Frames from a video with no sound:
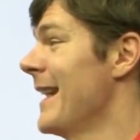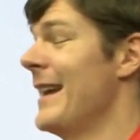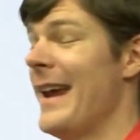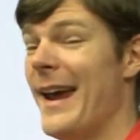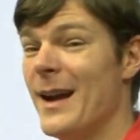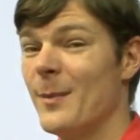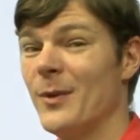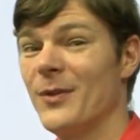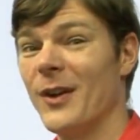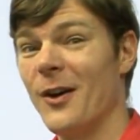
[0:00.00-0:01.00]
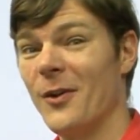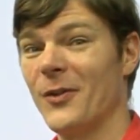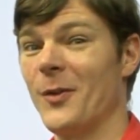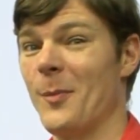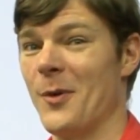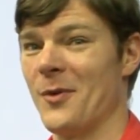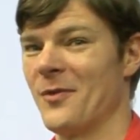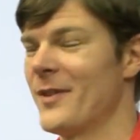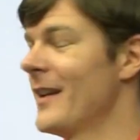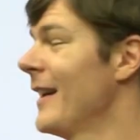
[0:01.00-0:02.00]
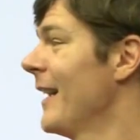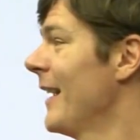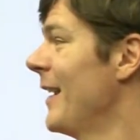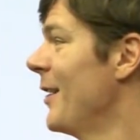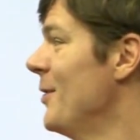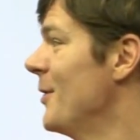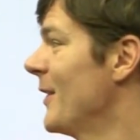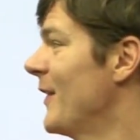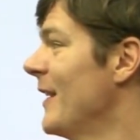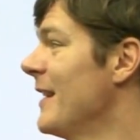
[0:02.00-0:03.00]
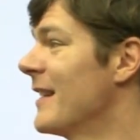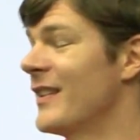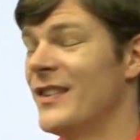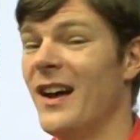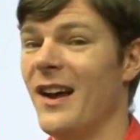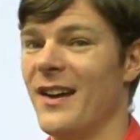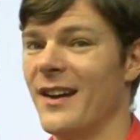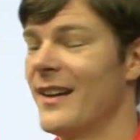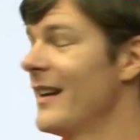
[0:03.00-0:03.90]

and animals also move. Here you can see the sun.